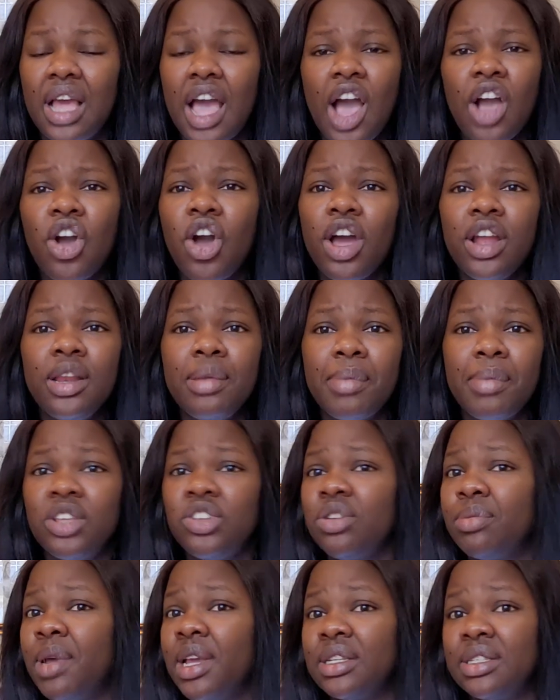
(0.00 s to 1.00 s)
I can't
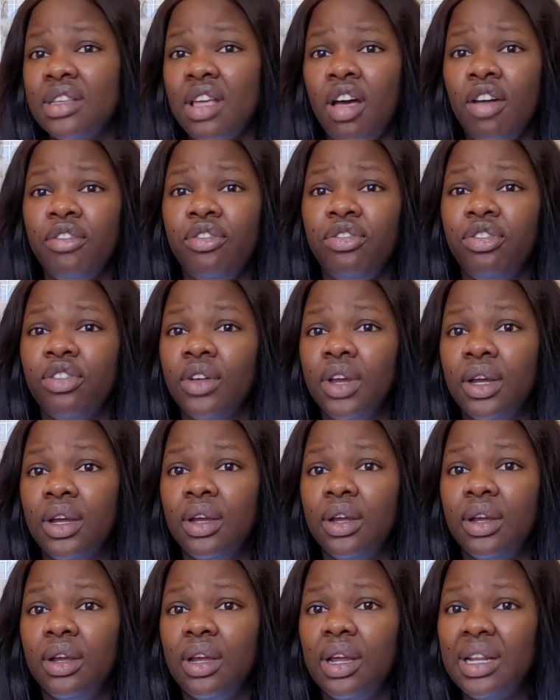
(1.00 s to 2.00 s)
imagine myself
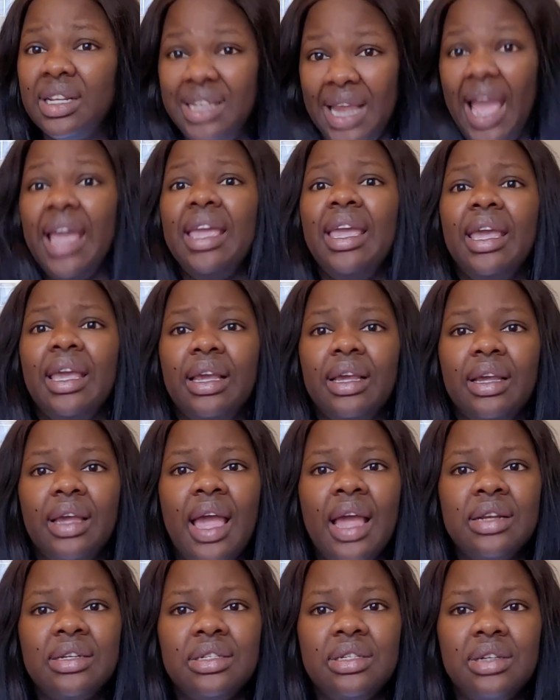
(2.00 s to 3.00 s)
dying
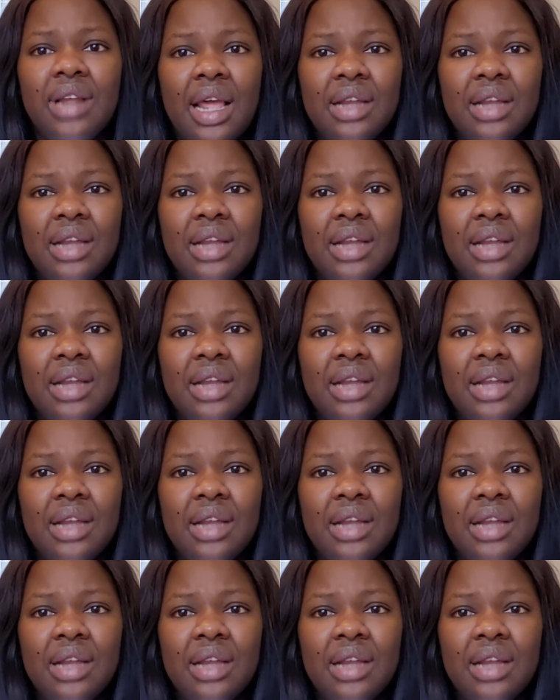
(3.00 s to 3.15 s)
and